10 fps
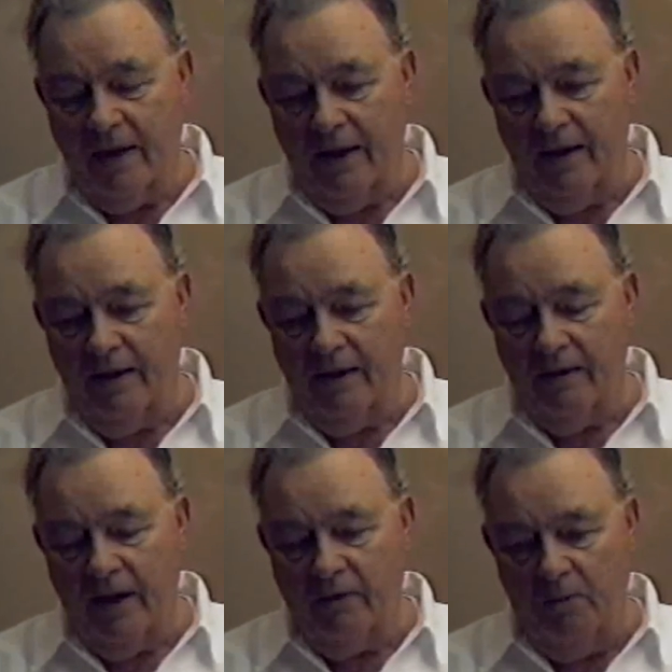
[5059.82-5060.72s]
And
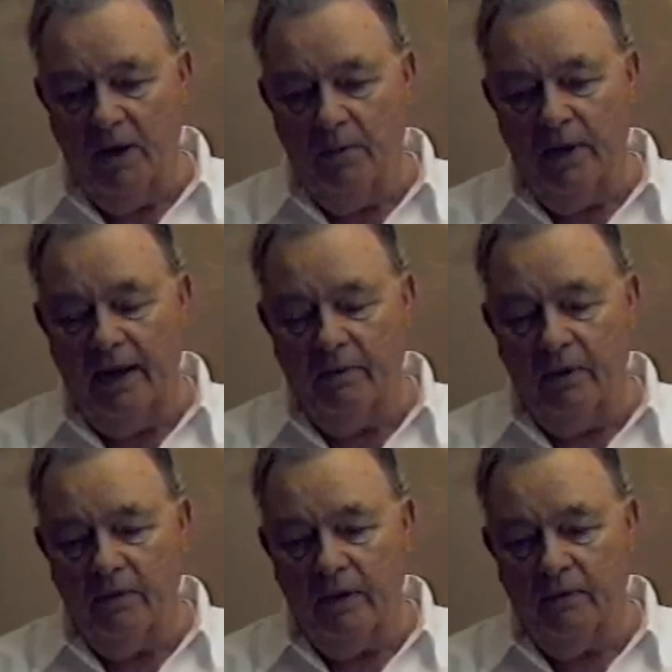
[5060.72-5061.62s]
I remember there
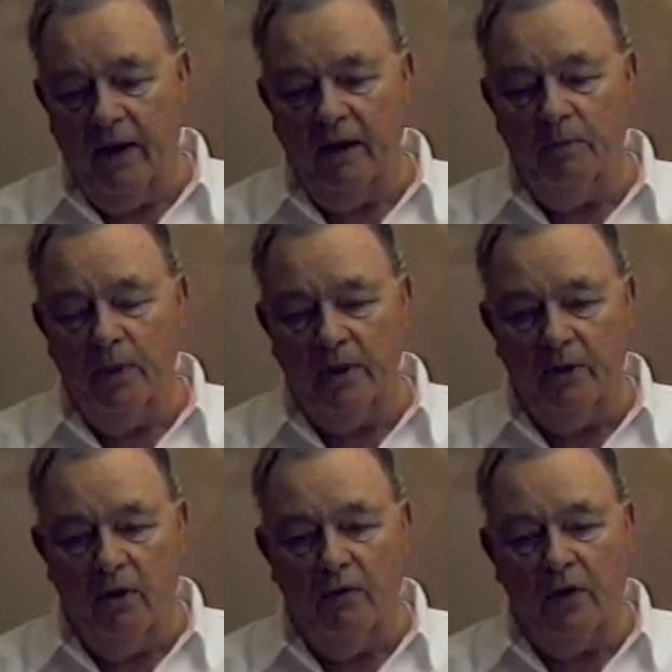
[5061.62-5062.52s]
we finally put
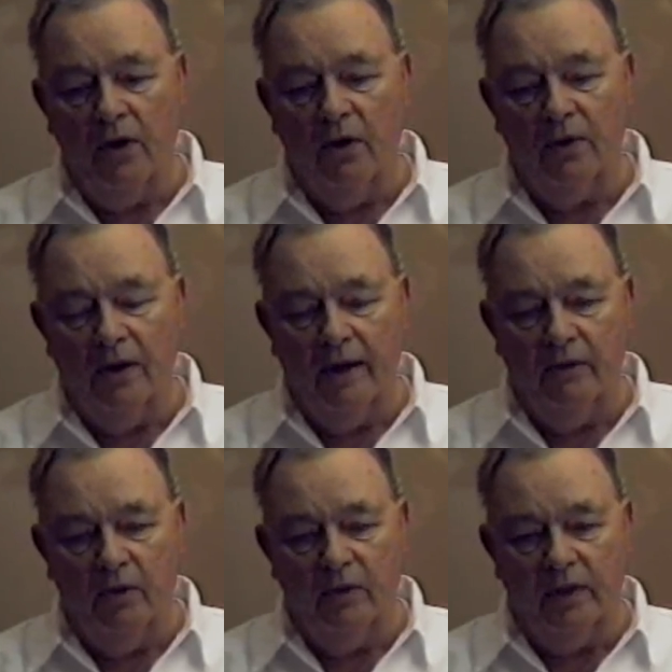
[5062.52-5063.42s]
the overcoat
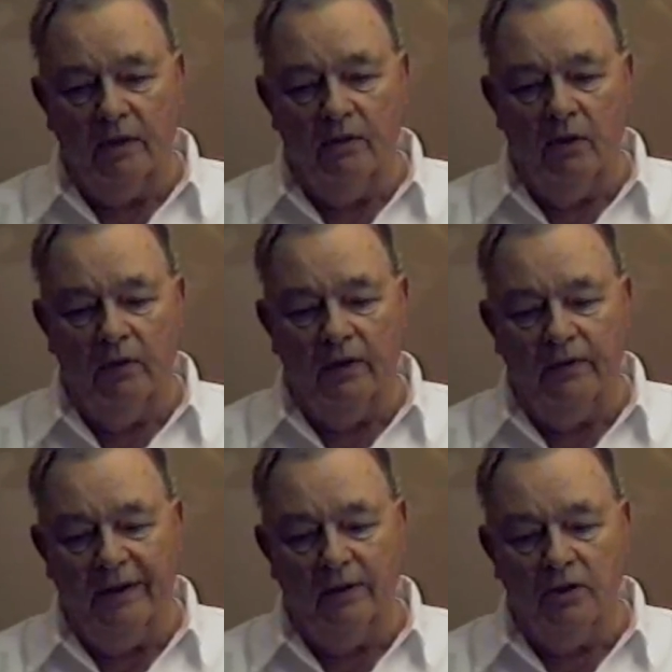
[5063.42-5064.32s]
on over the
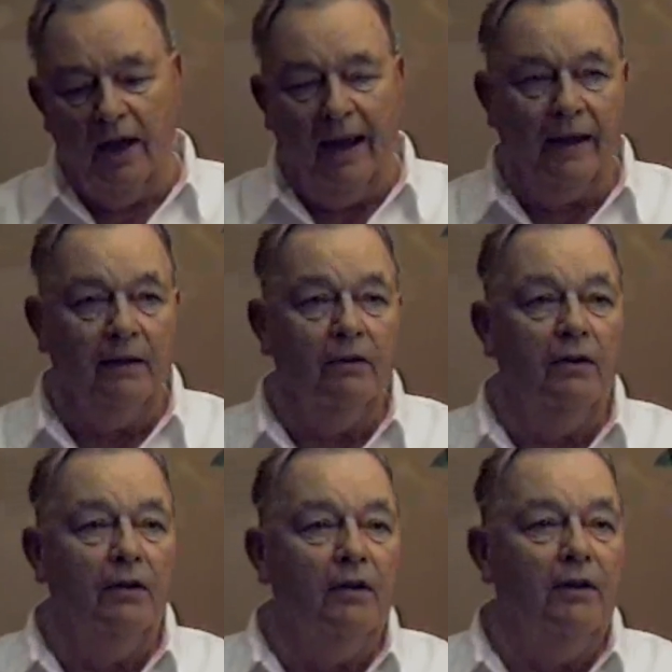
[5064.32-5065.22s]
field jacket.
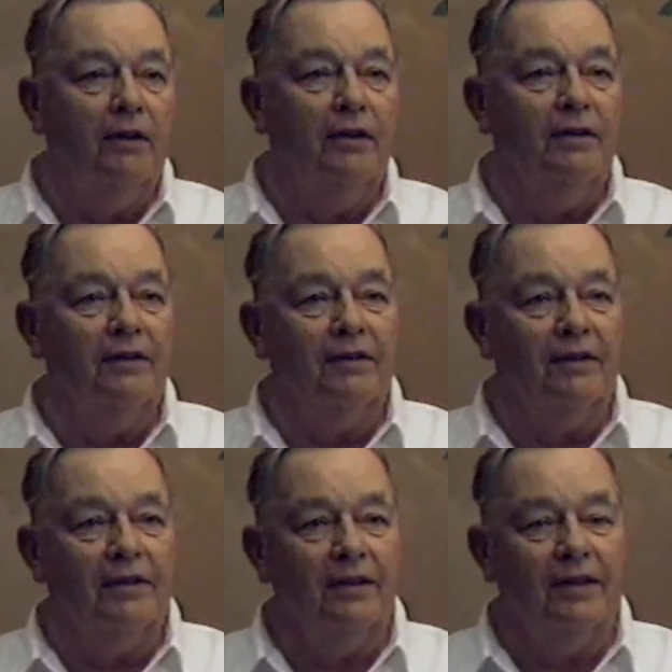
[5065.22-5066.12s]

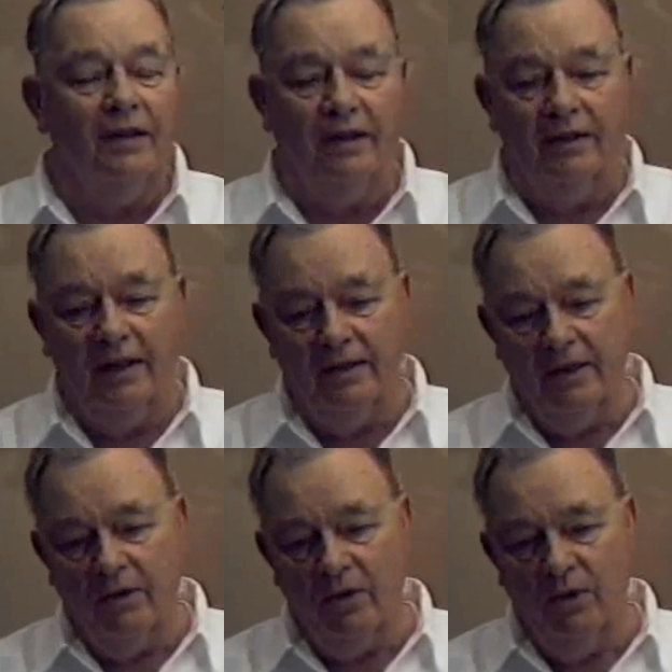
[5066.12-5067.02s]
That's
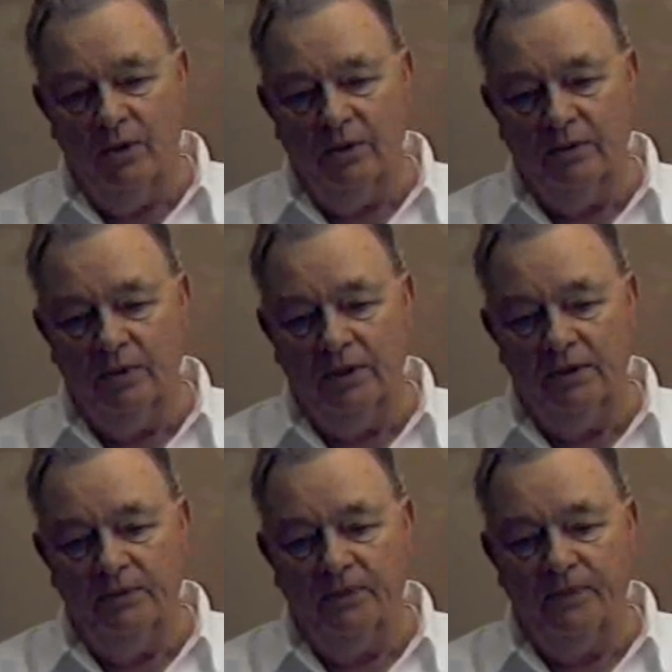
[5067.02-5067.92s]
how cold it
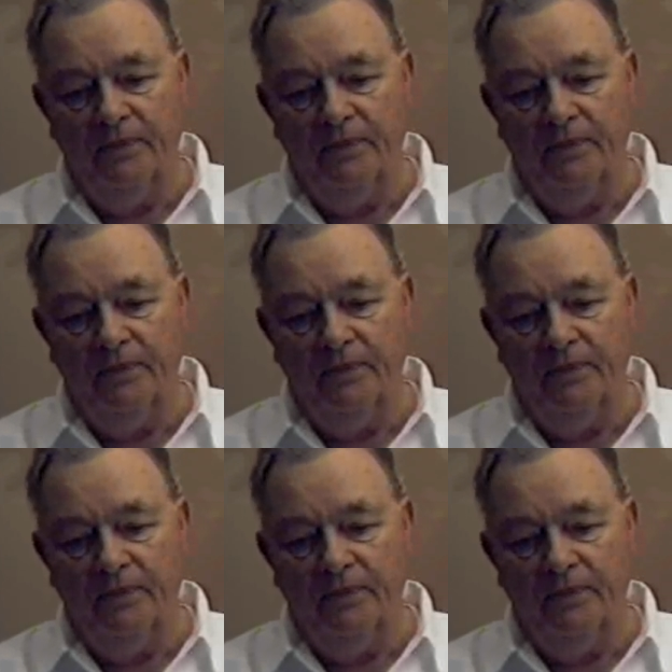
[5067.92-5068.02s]
was.